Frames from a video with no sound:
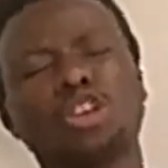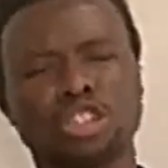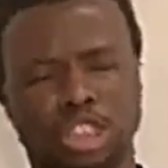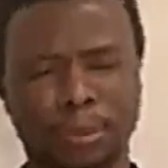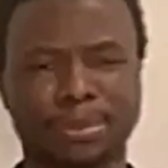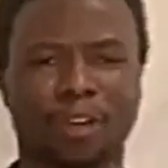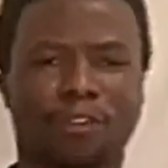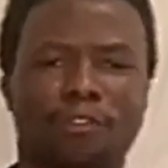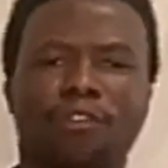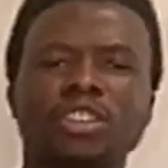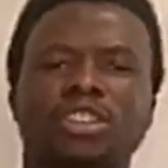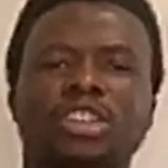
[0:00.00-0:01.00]
John chapter
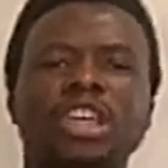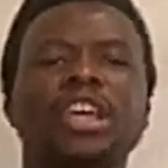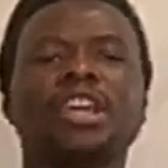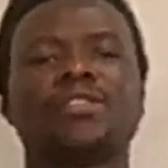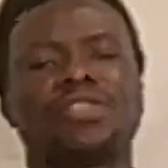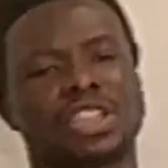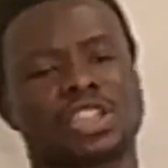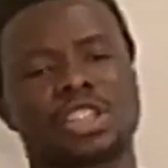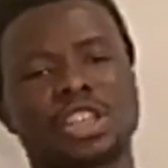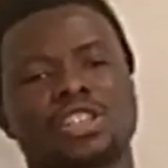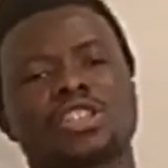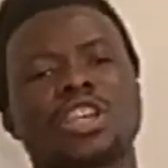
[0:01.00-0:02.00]
14
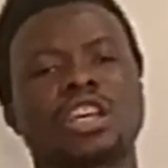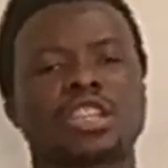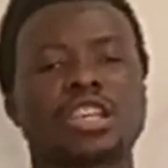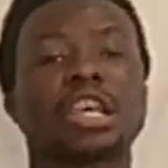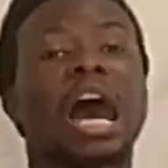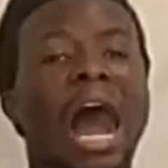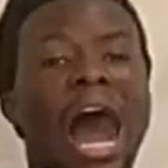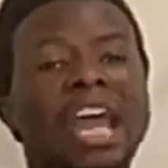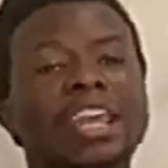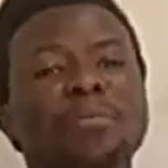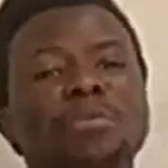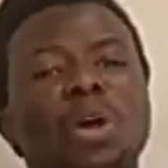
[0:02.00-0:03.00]
verse 6, Jesus says,
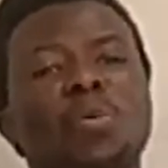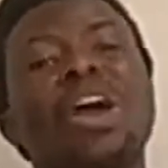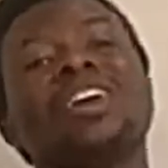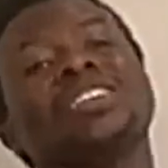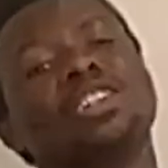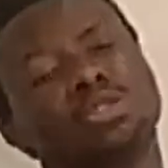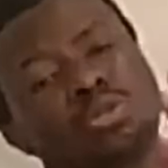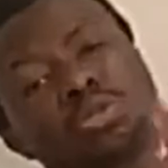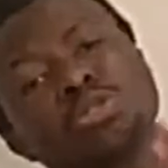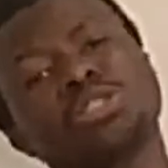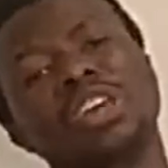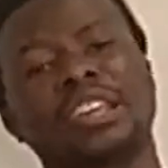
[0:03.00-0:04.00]
I am the way,
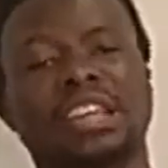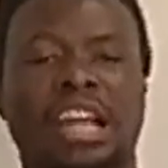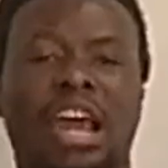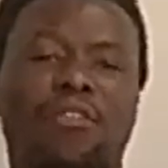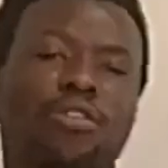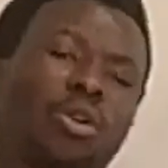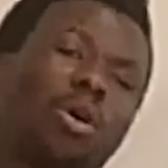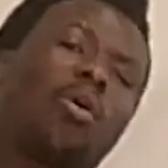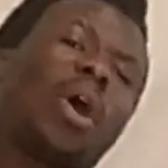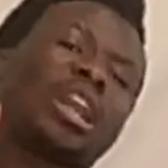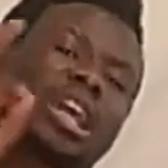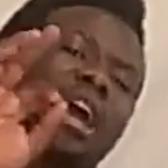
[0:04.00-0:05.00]
the truth and the life.
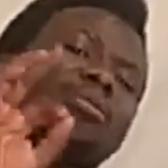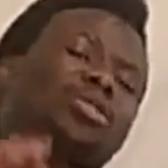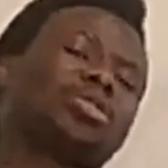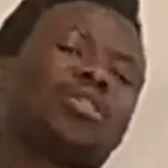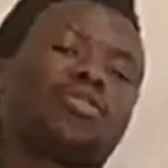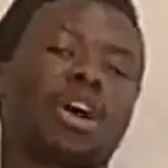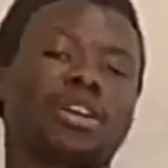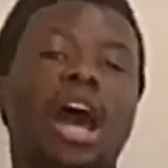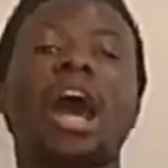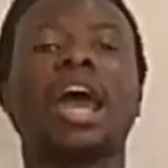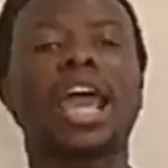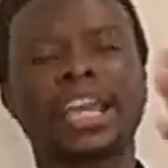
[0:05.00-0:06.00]
No one comes to the
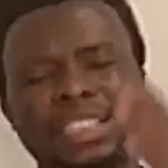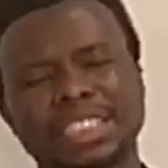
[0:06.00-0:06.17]
Father